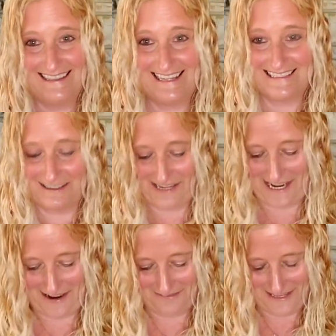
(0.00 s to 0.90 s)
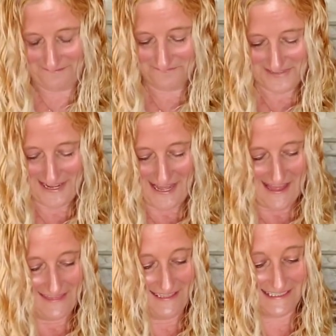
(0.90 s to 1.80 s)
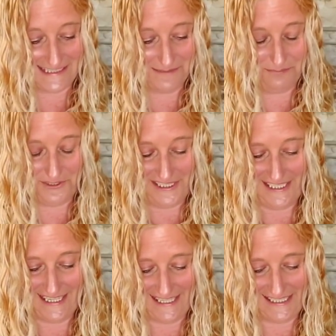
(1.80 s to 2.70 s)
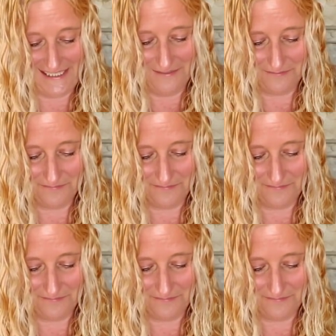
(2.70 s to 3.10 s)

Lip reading: That's why I have them. Now this is Pretty Kitty.